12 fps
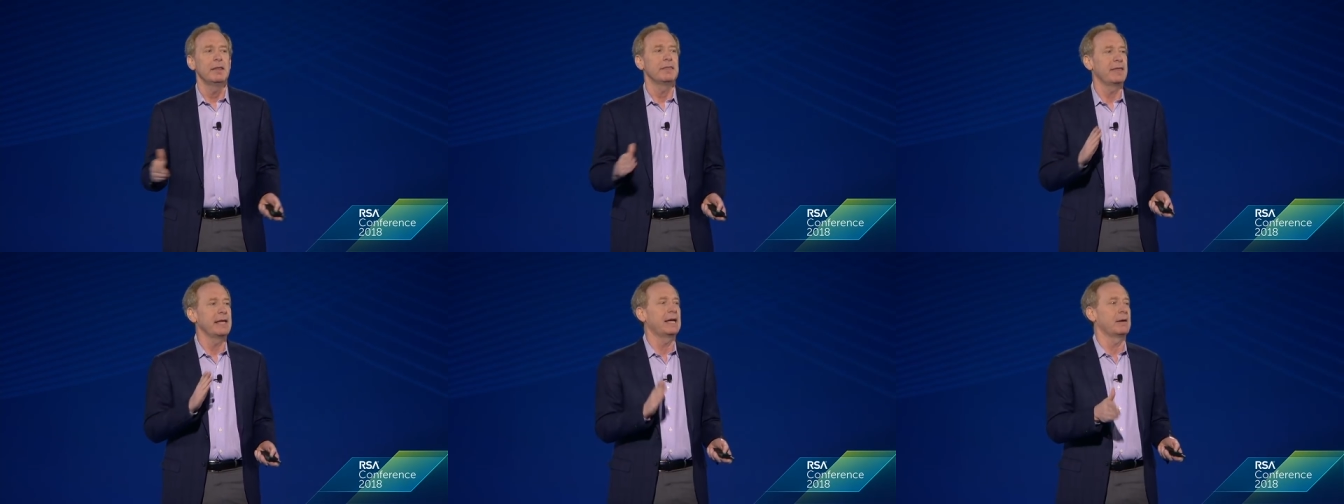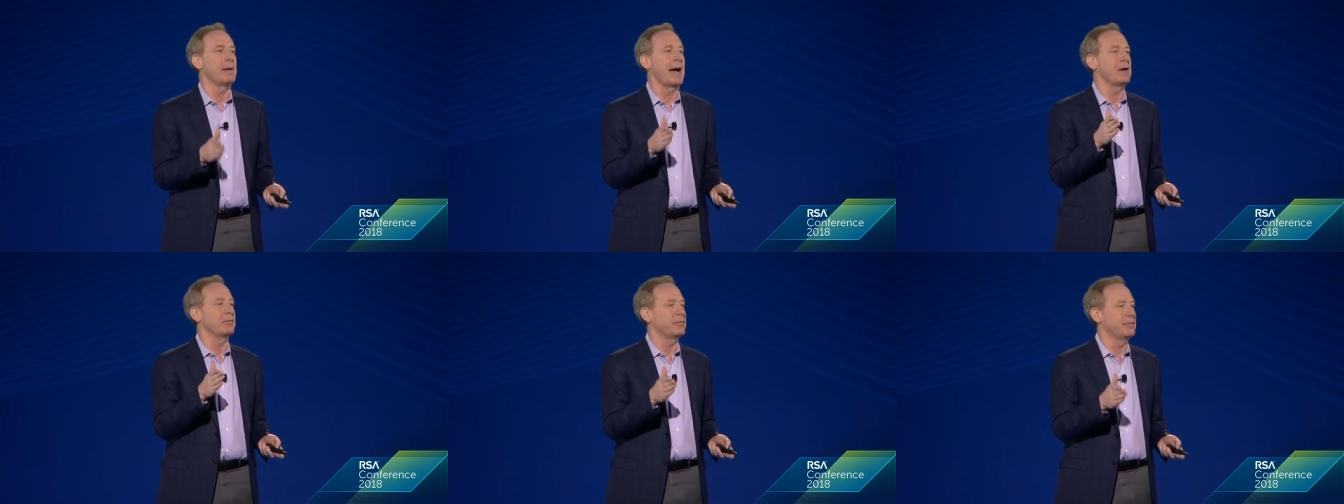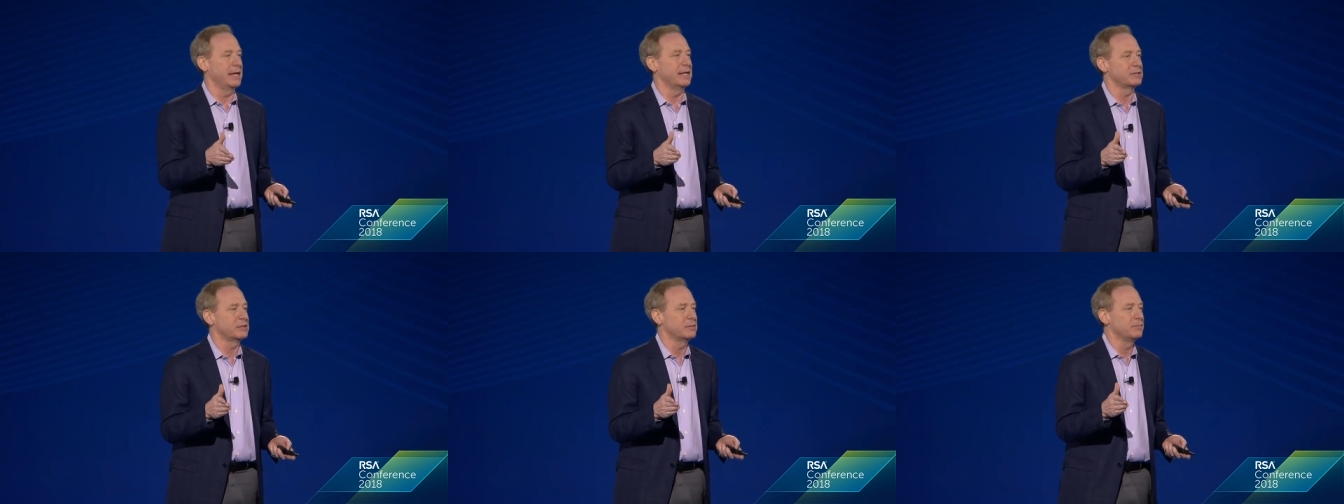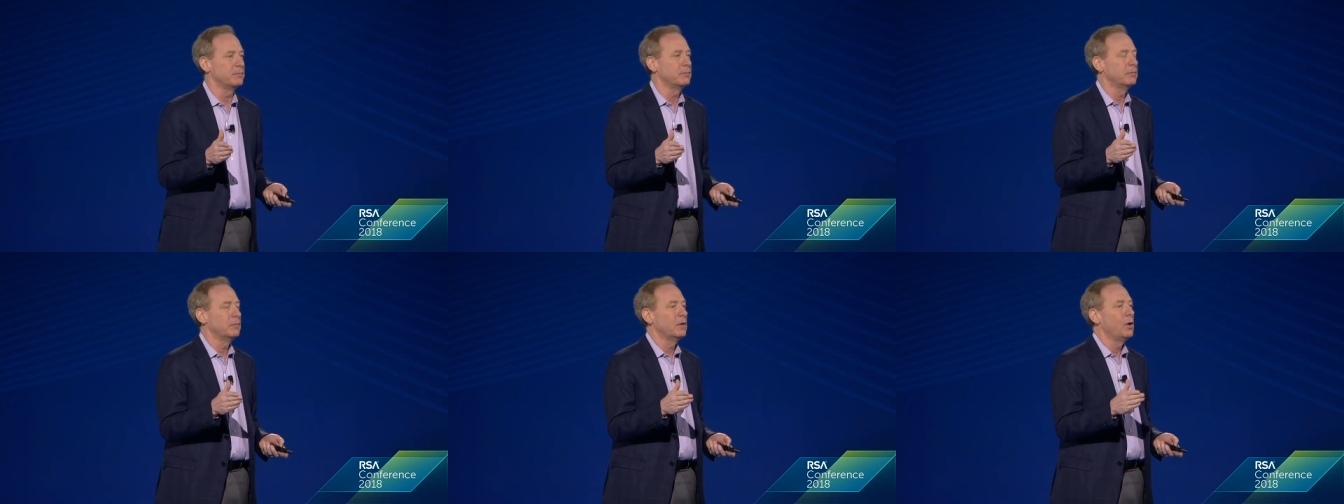Think about this.
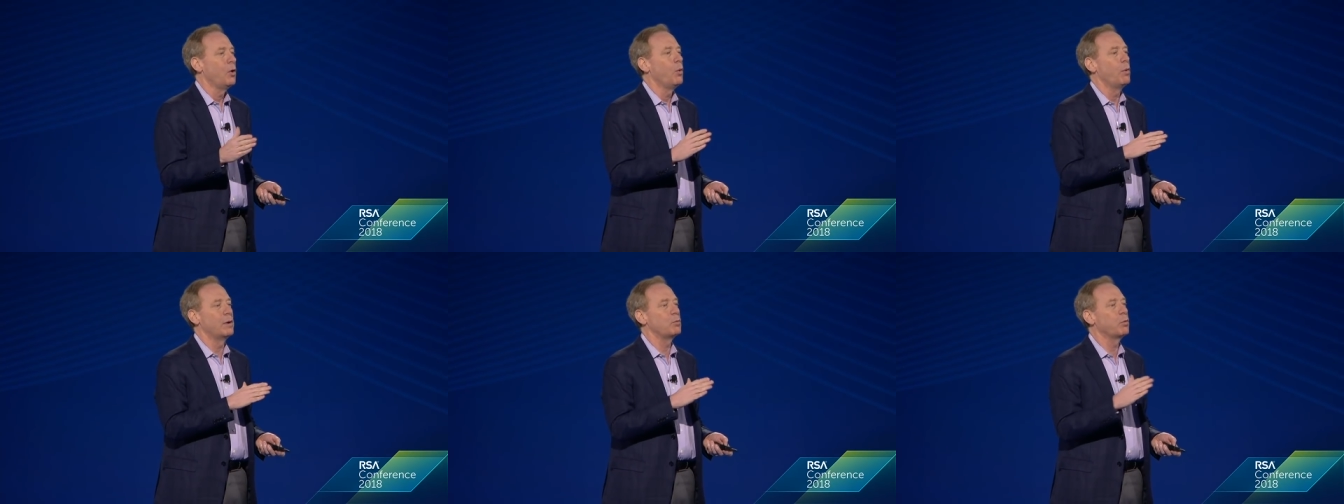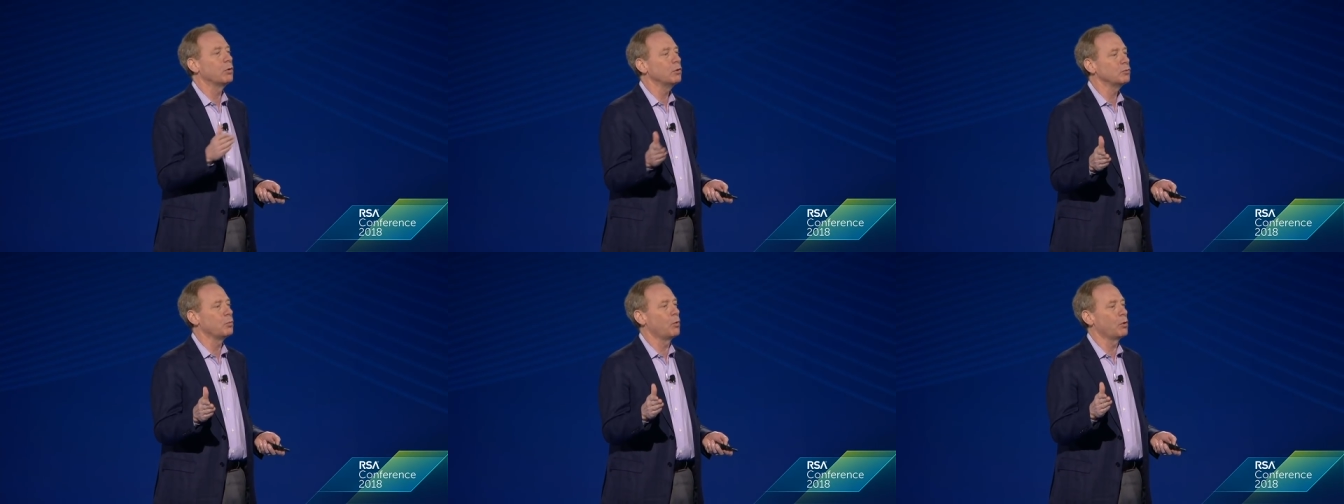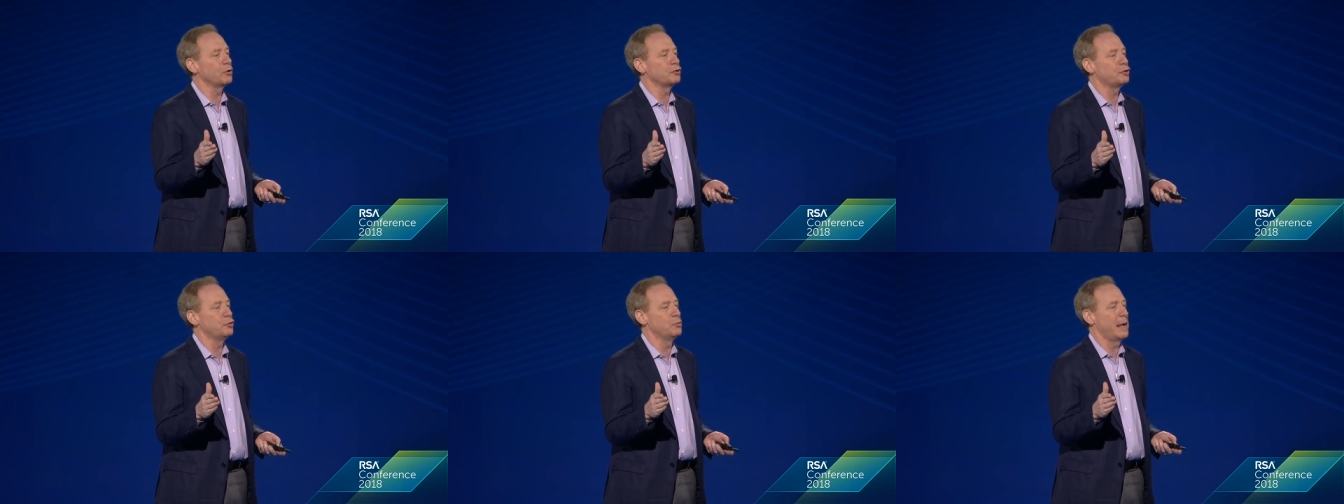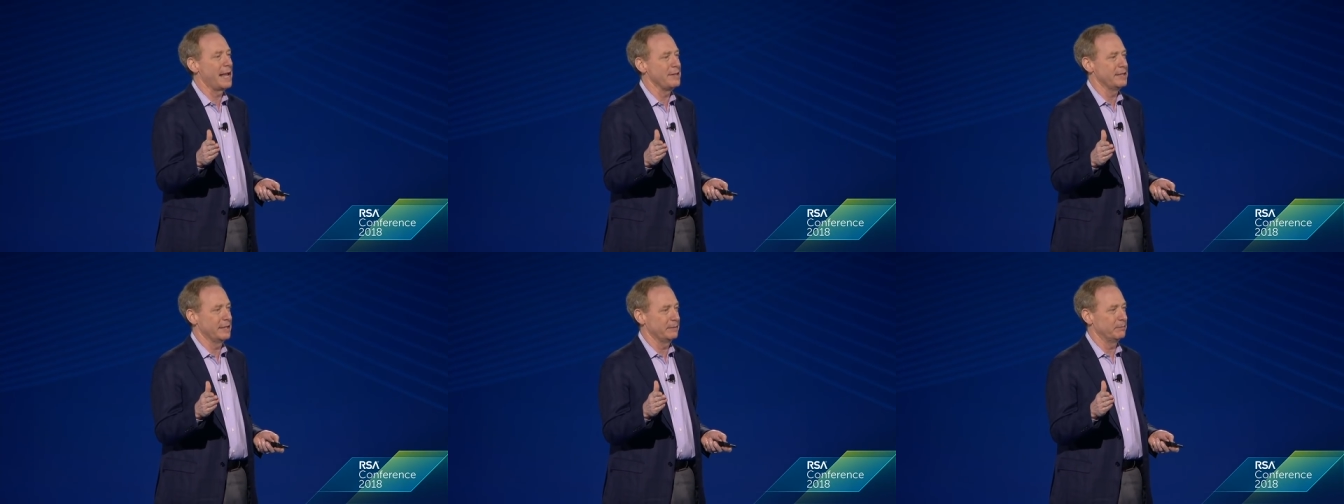When World War II
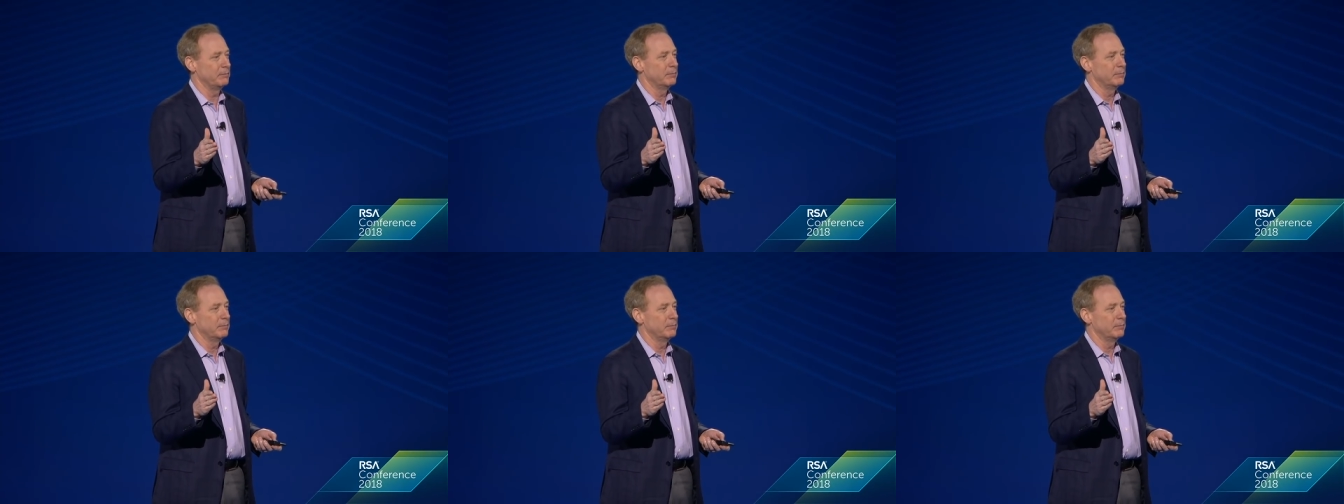ended,